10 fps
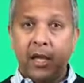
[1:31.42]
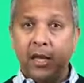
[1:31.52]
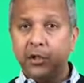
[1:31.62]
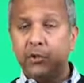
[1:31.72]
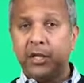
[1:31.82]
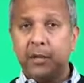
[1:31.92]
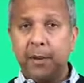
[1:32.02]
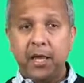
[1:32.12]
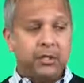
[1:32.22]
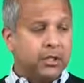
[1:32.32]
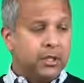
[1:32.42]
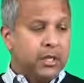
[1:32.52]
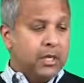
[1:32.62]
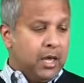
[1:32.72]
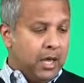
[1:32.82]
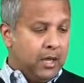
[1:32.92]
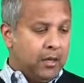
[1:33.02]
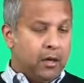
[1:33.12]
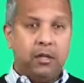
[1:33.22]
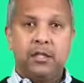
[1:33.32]
As you can imagine,
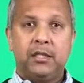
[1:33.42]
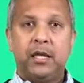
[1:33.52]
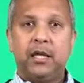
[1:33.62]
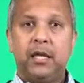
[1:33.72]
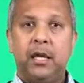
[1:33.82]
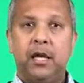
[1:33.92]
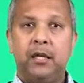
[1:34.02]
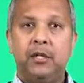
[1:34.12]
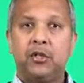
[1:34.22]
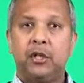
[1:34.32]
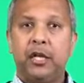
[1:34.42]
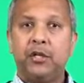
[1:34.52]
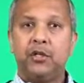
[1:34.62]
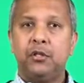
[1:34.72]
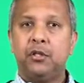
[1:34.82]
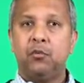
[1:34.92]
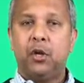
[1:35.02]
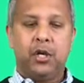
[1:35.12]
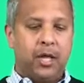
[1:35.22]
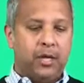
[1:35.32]
on city installations and
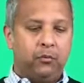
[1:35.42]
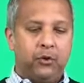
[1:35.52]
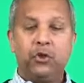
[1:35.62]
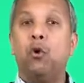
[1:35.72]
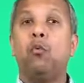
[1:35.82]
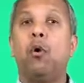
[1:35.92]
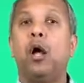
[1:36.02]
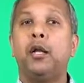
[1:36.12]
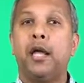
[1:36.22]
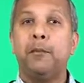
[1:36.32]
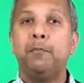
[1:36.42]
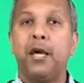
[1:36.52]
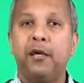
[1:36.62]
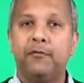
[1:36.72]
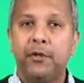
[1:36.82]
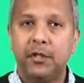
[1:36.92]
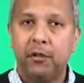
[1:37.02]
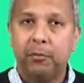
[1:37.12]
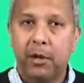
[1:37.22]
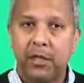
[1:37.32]
whatnot, we don't want a big
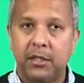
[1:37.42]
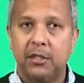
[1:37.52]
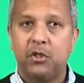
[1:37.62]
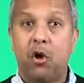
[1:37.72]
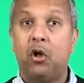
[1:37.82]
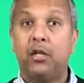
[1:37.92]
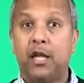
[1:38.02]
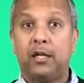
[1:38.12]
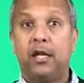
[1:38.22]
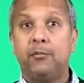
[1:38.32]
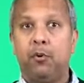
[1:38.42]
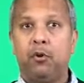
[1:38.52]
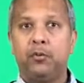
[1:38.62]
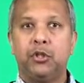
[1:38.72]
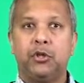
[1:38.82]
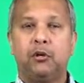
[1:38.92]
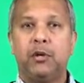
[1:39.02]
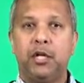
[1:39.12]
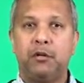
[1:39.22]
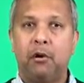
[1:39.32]
physical presence on that light pole, which is
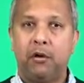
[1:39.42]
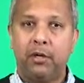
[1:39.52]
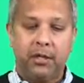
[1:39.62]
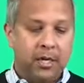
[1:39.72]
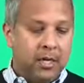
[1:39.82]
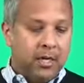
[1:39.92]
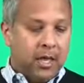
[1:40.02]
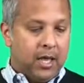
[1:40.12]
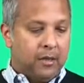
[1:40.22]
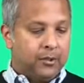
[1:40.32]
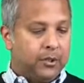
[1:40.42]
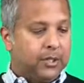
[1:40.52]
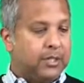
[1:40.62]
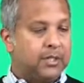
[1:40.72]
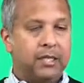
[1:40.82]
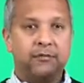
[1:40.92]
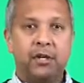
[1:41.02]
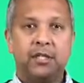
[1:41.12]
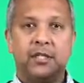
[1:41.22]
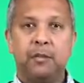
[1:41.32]
already crowded. So this is a
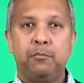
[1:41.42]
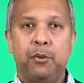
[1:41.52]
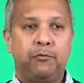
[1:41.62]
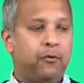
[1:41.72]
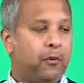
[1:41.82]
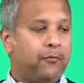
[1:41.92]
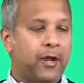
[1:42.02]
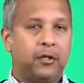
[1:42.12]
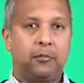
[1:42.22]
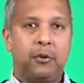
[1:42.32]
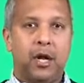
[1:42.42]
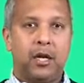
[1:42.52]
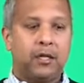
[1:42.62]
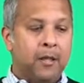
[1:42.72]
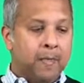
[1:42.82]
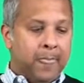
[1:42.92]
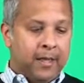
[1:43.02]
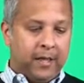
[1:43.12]
very simple form factor product.